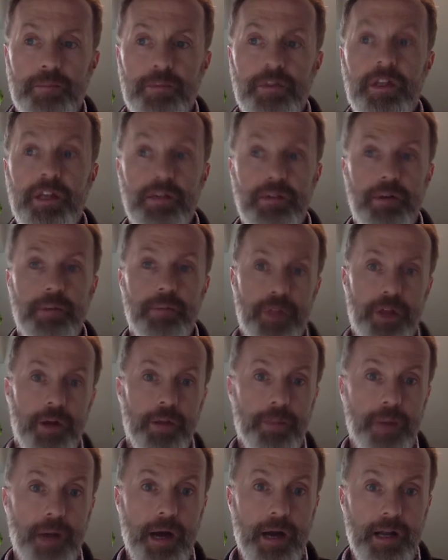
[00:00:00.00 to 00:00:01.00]
give up their
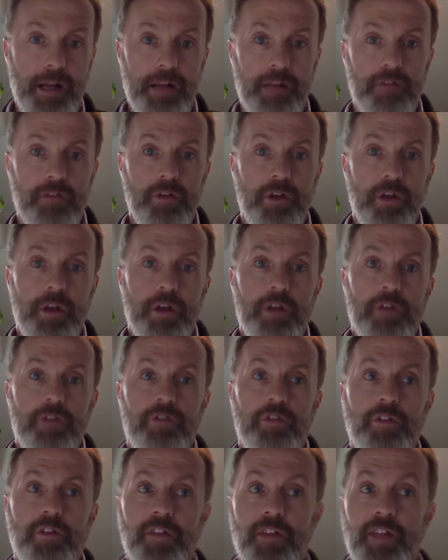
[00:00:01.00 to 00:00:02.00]
bodies
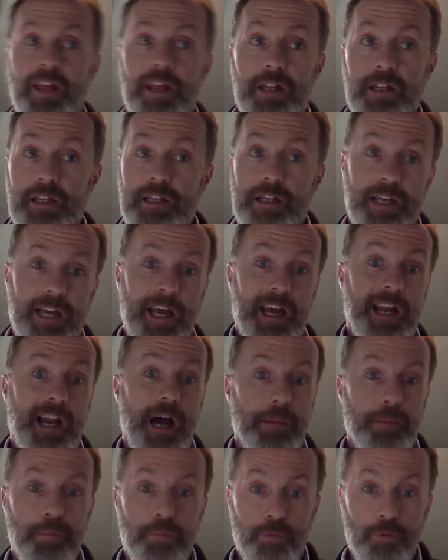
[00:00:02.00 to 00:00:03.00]
so that they
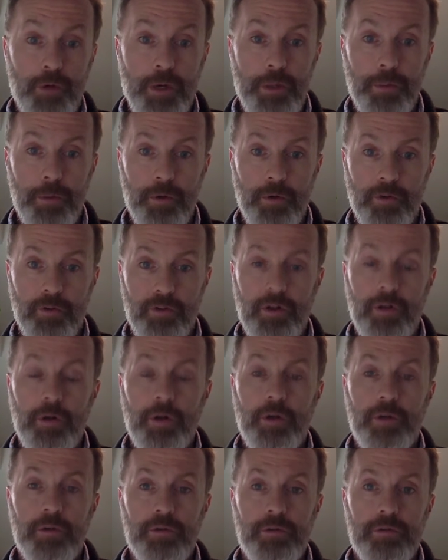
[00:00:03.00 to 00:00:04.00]
cannot reproduce their
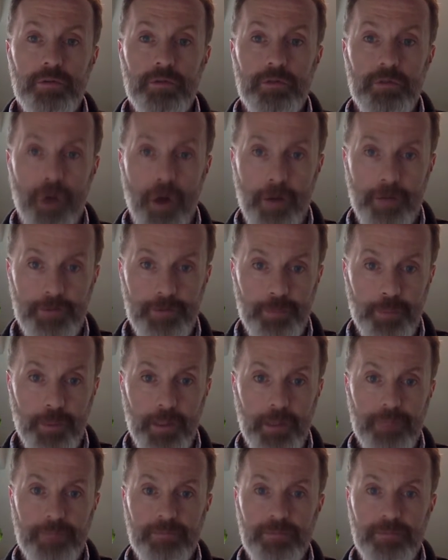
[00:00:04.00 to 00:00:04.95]
own offspring.